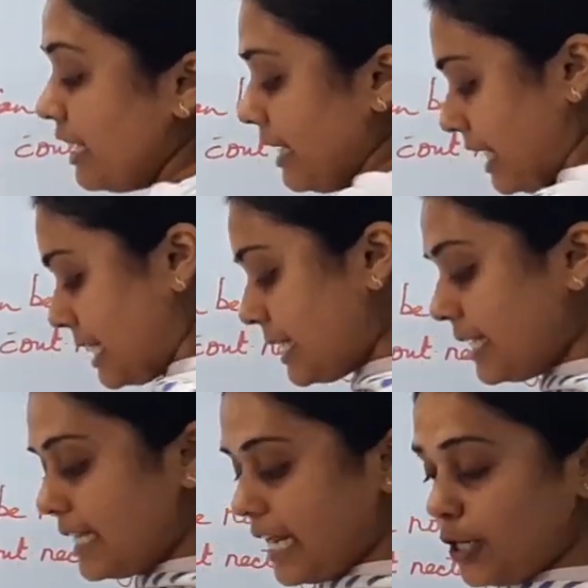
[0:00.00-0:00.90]
It is a
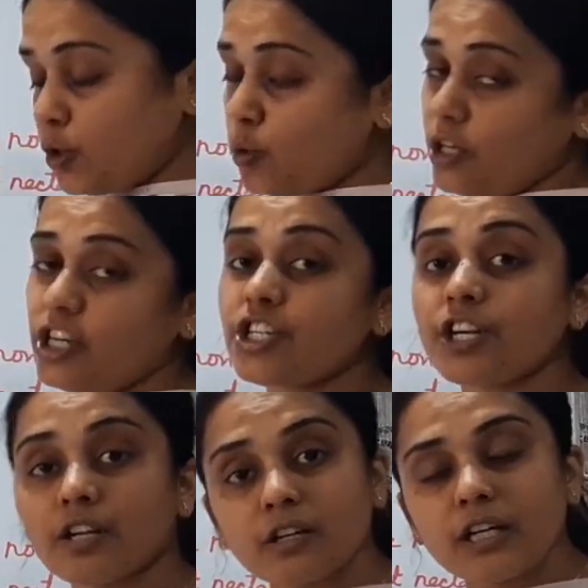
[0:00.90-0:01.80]
yellowish
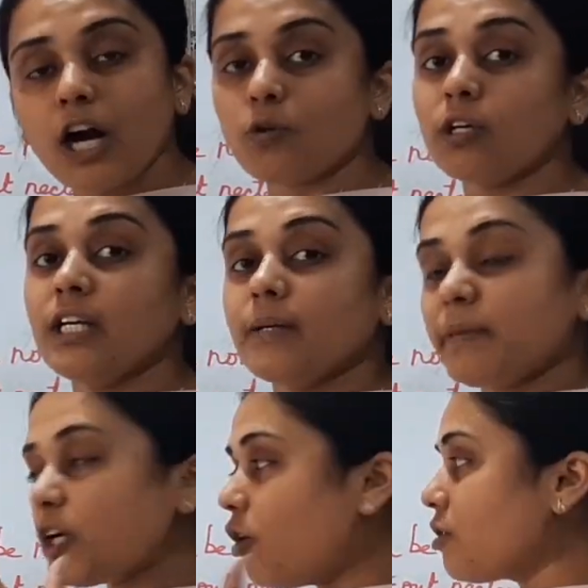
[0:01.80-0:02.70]
cloud
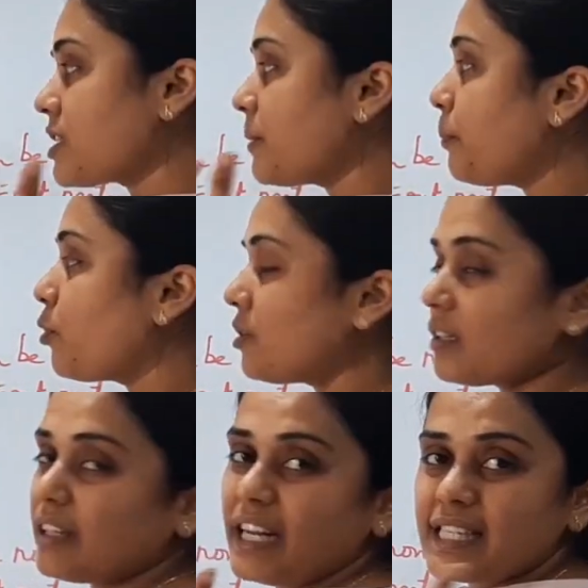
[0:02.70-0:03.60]
because the
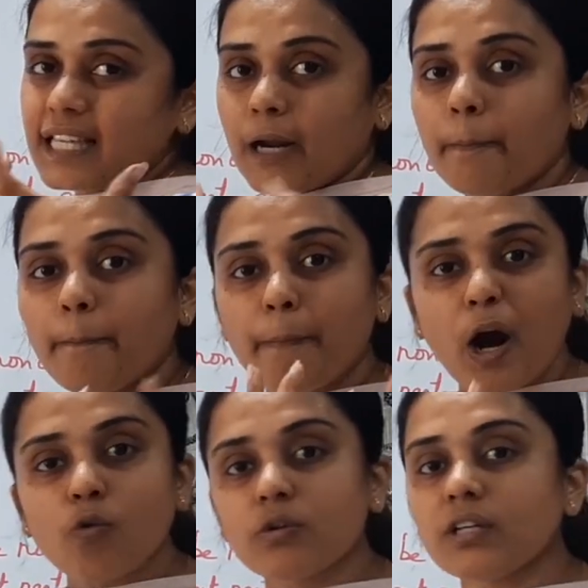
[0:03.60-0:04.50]
pollen grains are
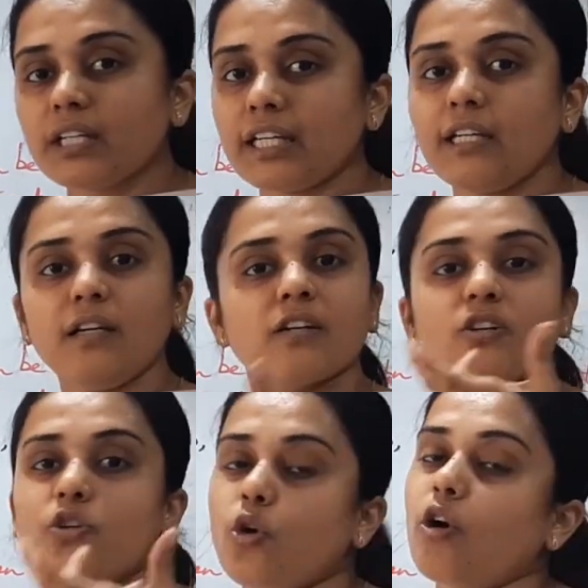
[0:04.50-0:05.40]
powdery,
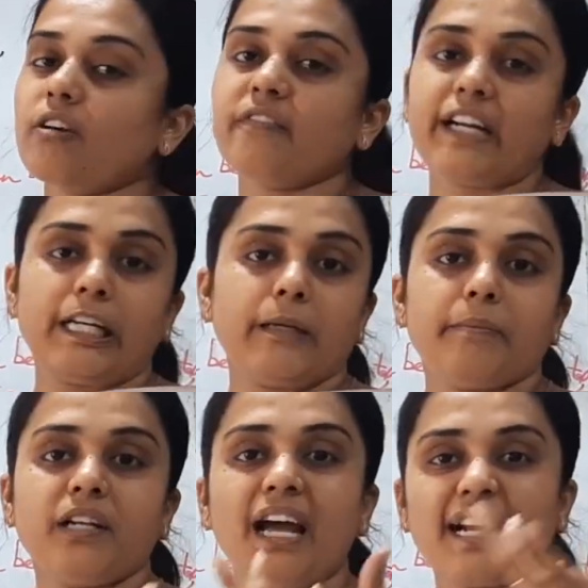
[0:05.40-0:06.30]

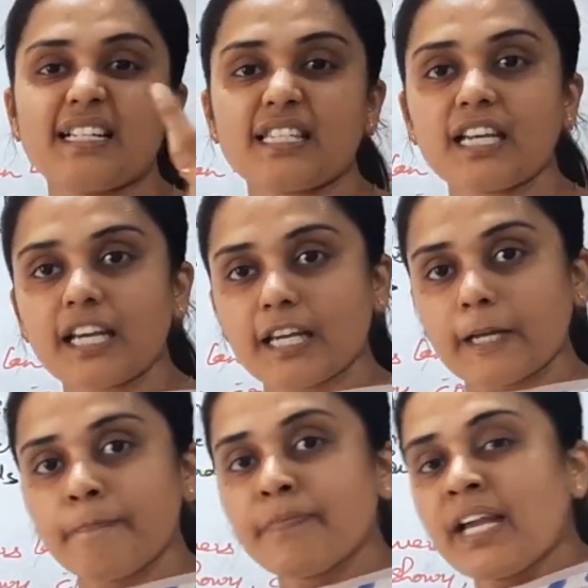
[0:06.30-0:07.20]
non-wettable and sticky,